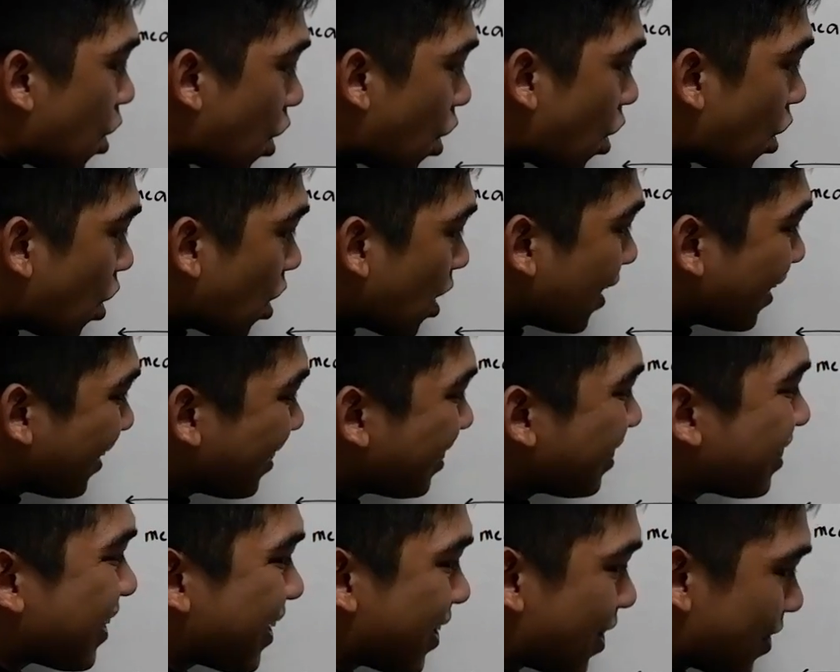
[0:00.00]

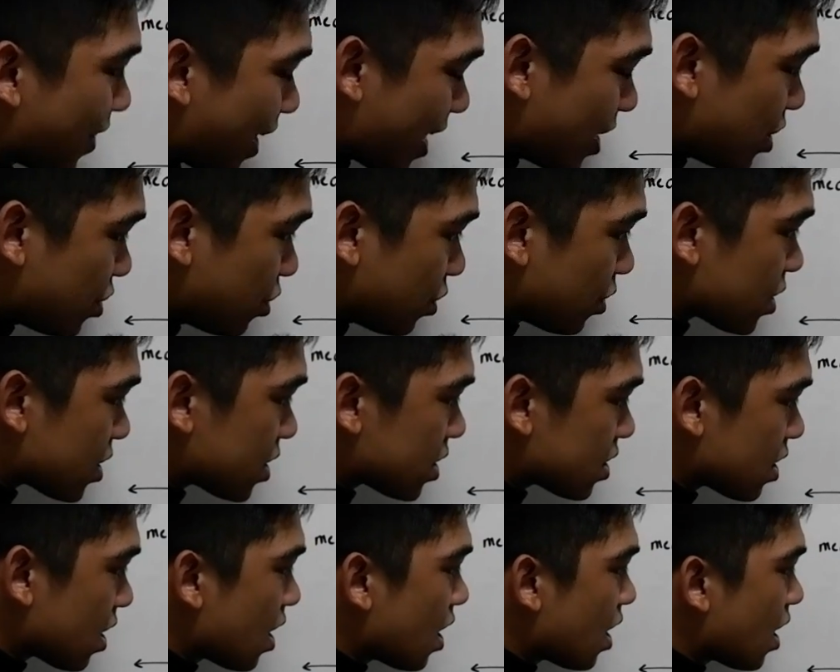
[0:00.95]
all the radius
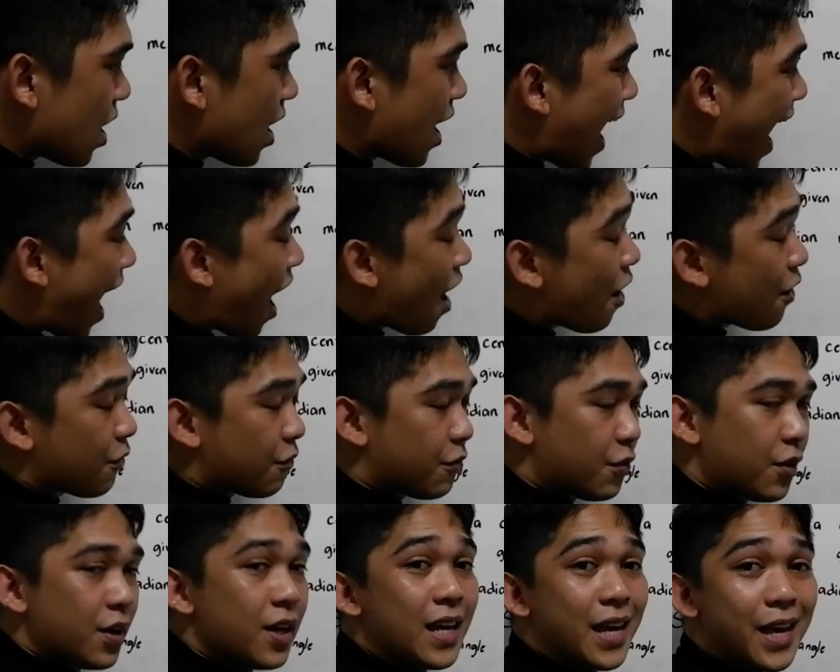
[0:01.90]

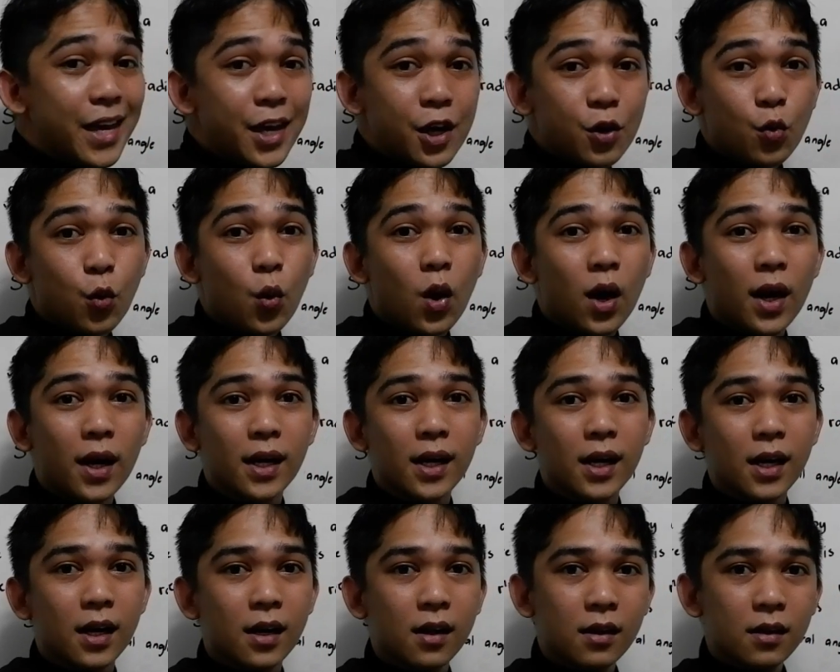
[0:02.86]
have
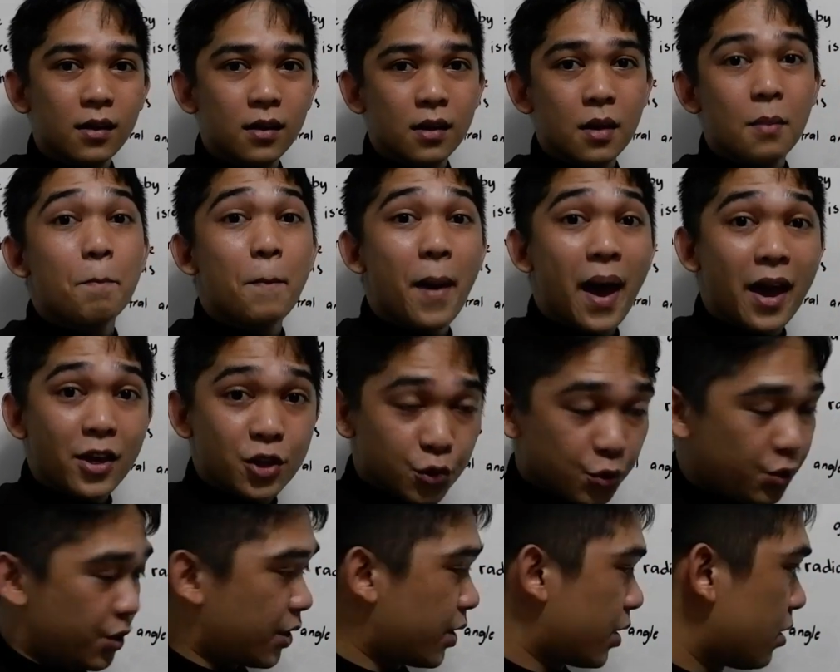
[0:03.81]
equal
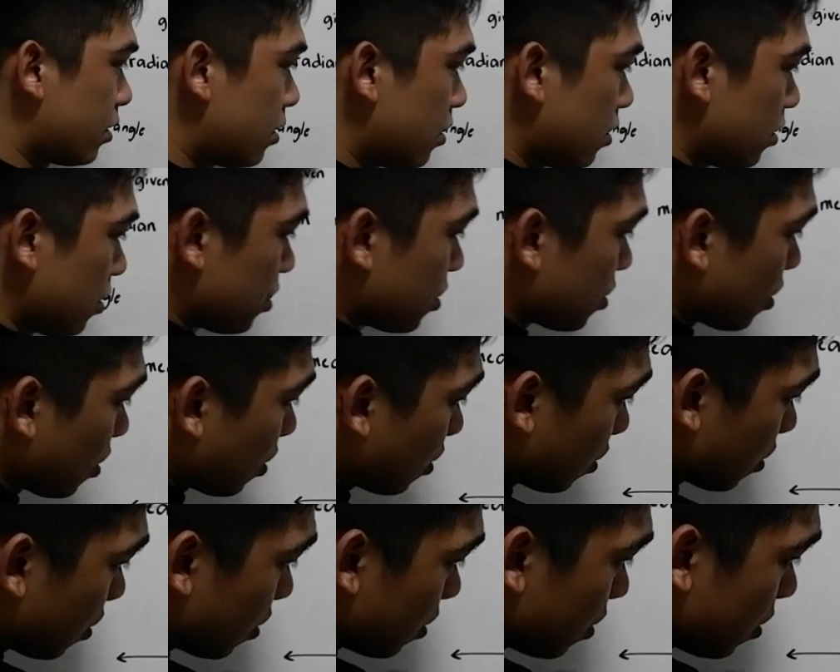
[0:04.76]
measure,
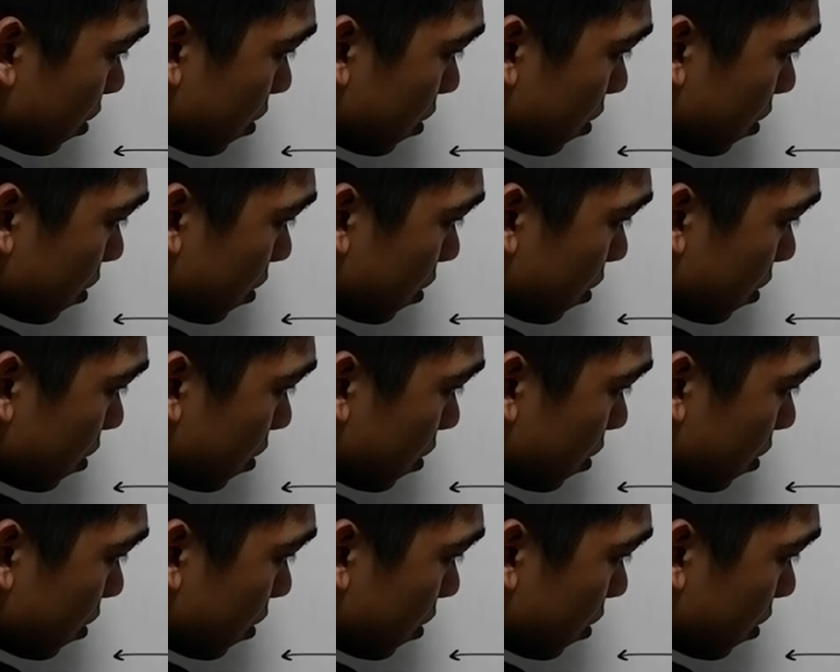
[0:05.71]
so